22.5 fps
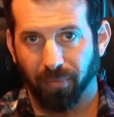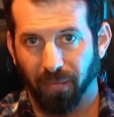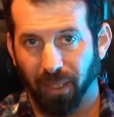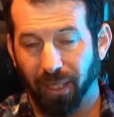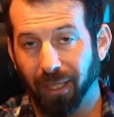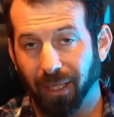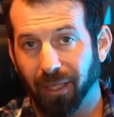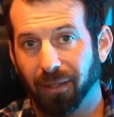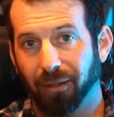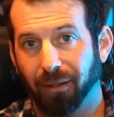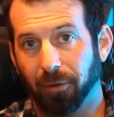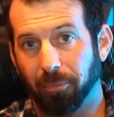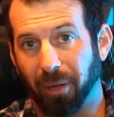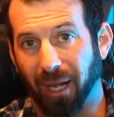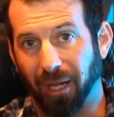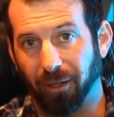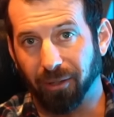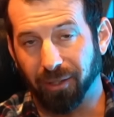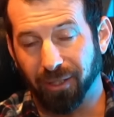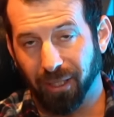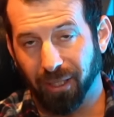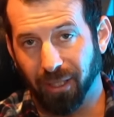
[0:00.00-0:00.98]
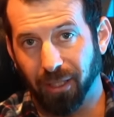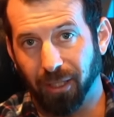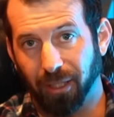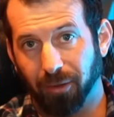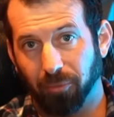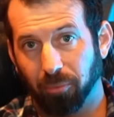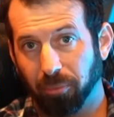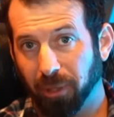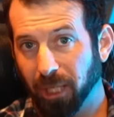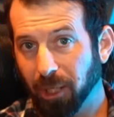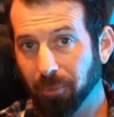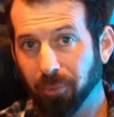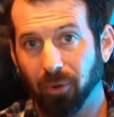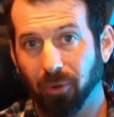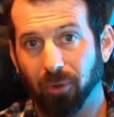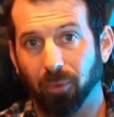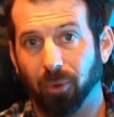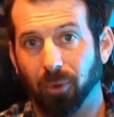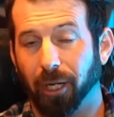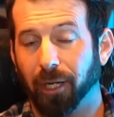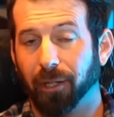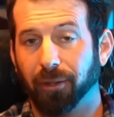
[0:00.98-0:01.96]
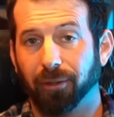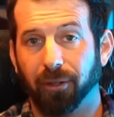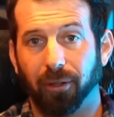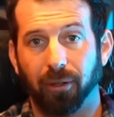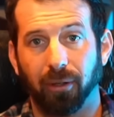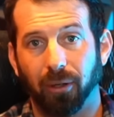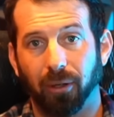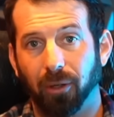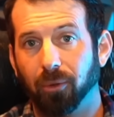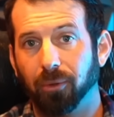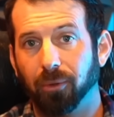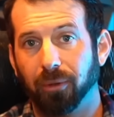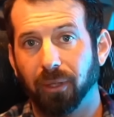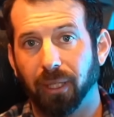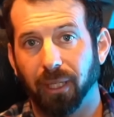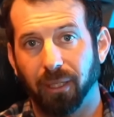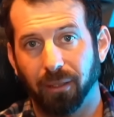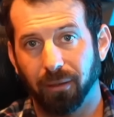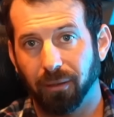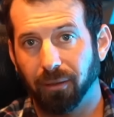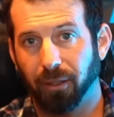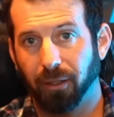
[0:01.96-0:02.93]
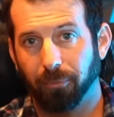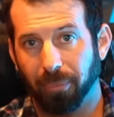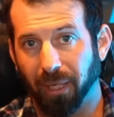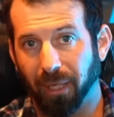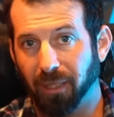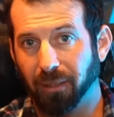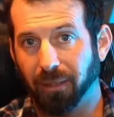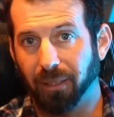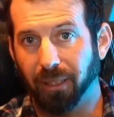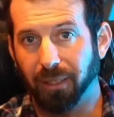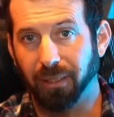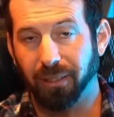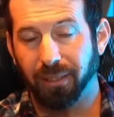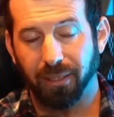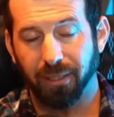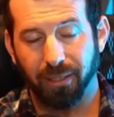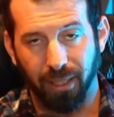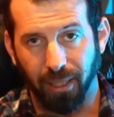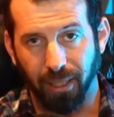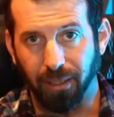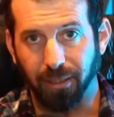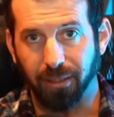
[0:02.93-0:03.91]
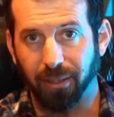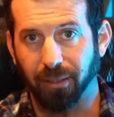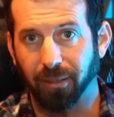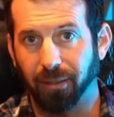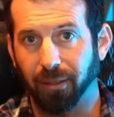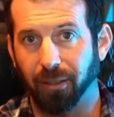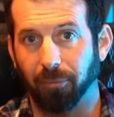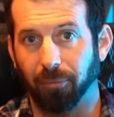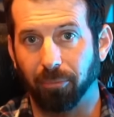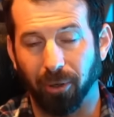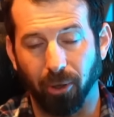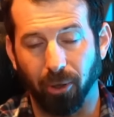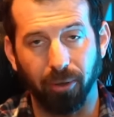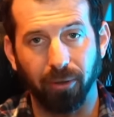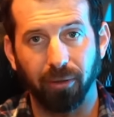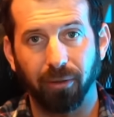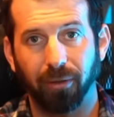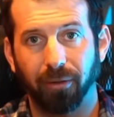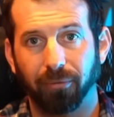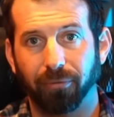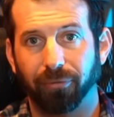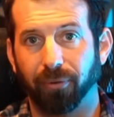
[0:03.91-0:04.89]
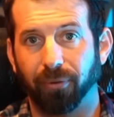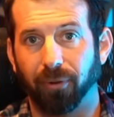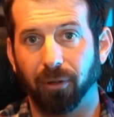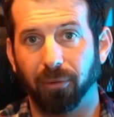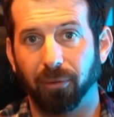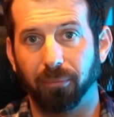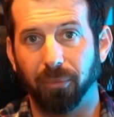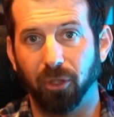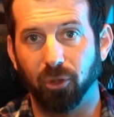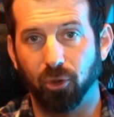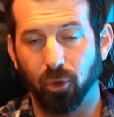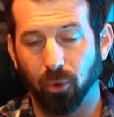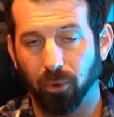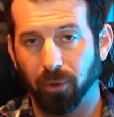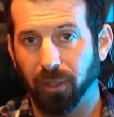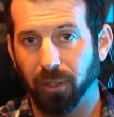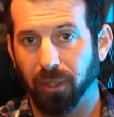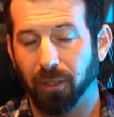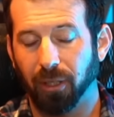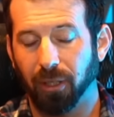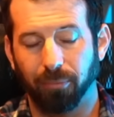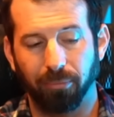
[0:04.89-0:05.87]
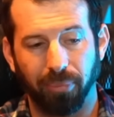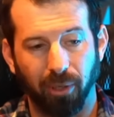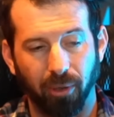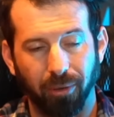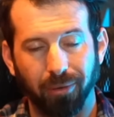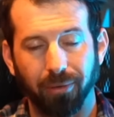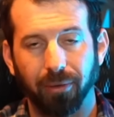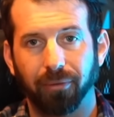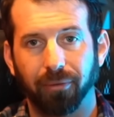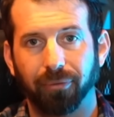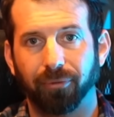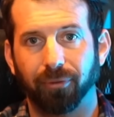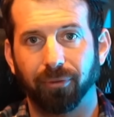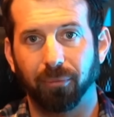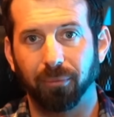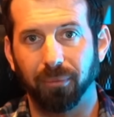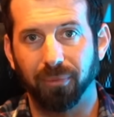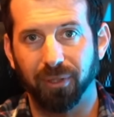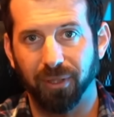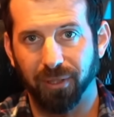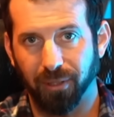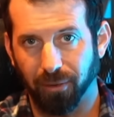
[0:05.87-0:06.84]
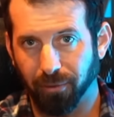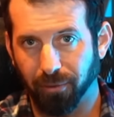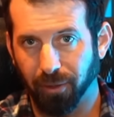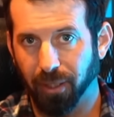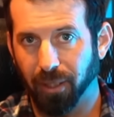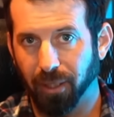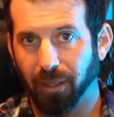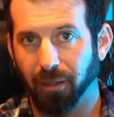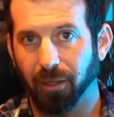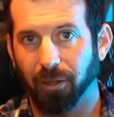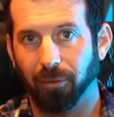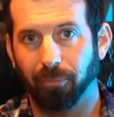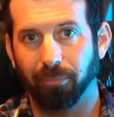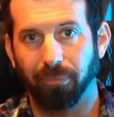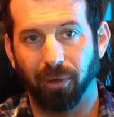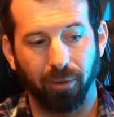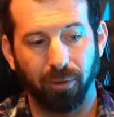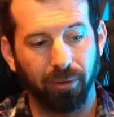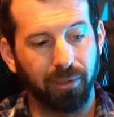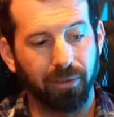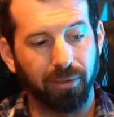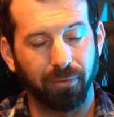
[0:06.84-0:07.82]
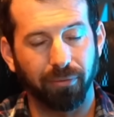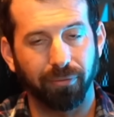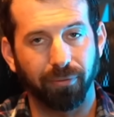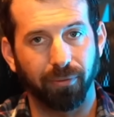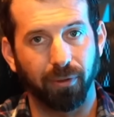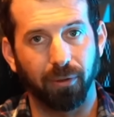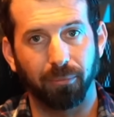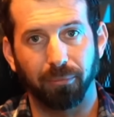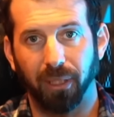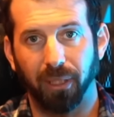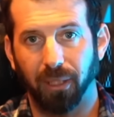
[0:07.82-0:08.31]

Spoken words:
And the Palestinian people wanted their own independent state, apart from Jordan, apart from Syria, apart from